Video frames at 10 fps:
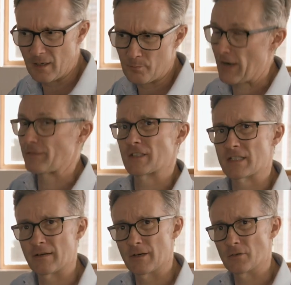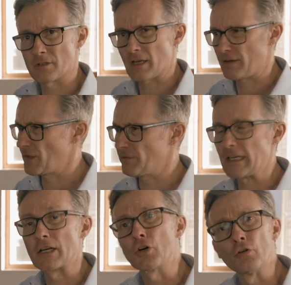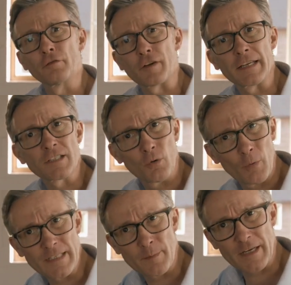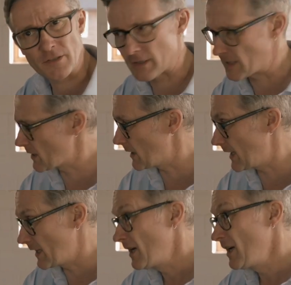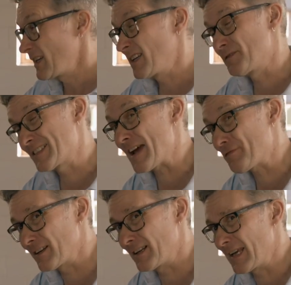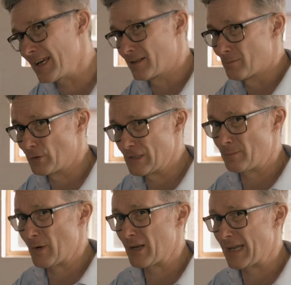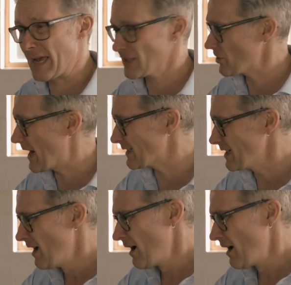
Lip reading: breakfast cereals. If you've eaten cornflakes or Weetabix recently, you've definitely eaten malted barley extract.